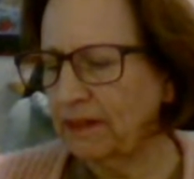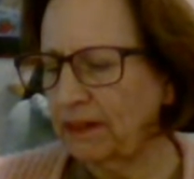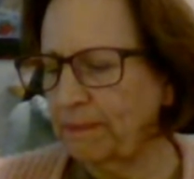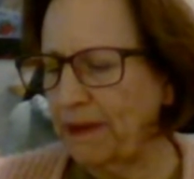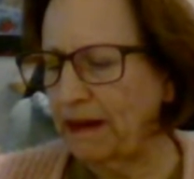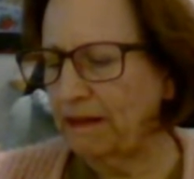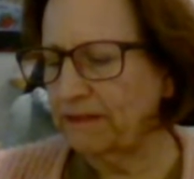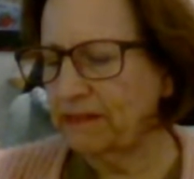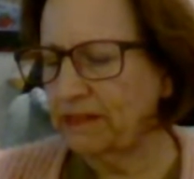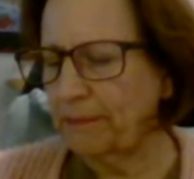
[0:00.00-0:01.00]

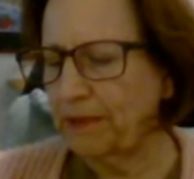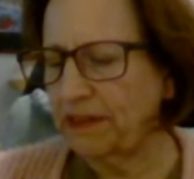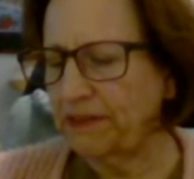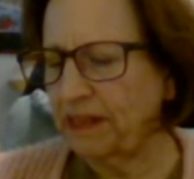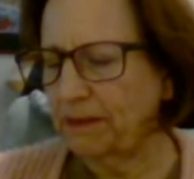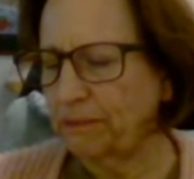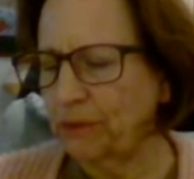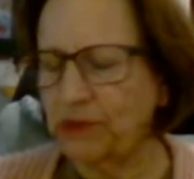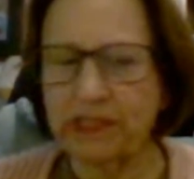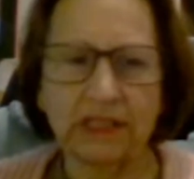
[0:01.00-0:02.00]
about some of the
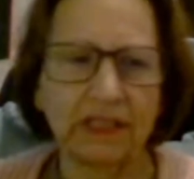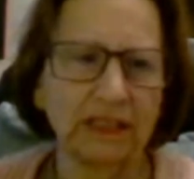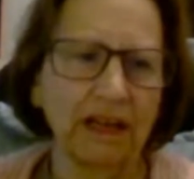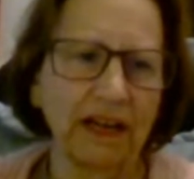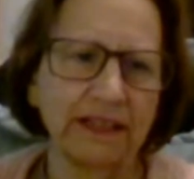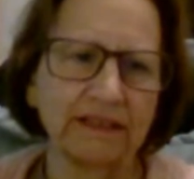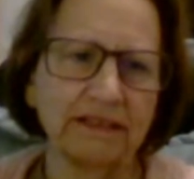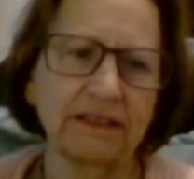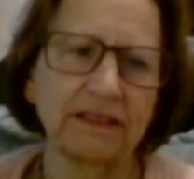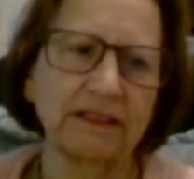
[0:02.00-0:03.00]
music he
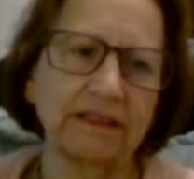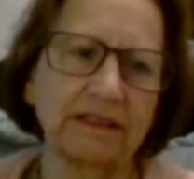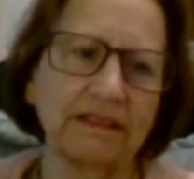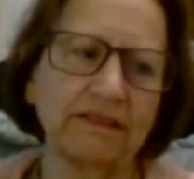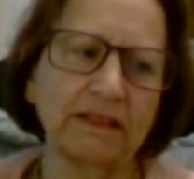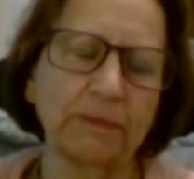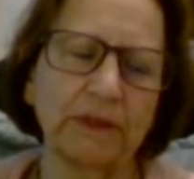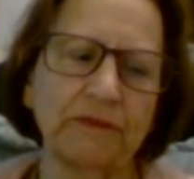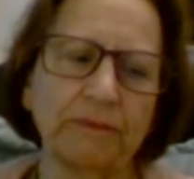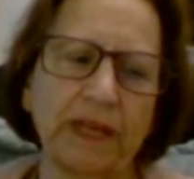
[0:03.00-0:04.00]
liked and some
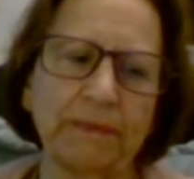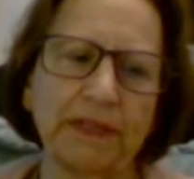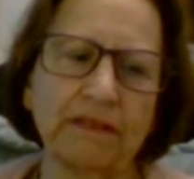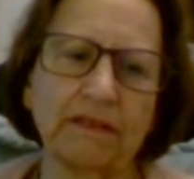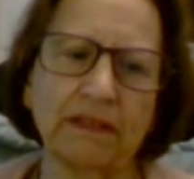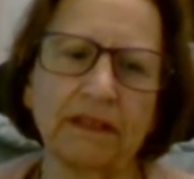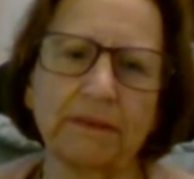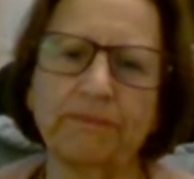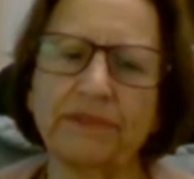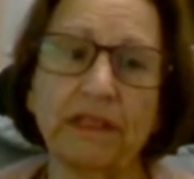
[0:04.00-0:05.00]
of maybe the
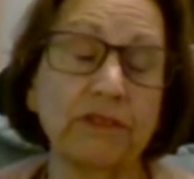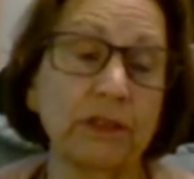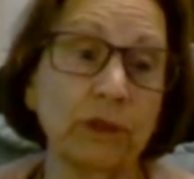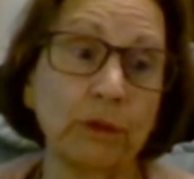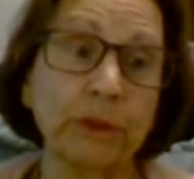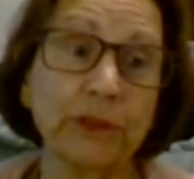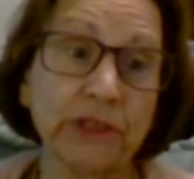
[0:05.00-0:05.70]
sense of humor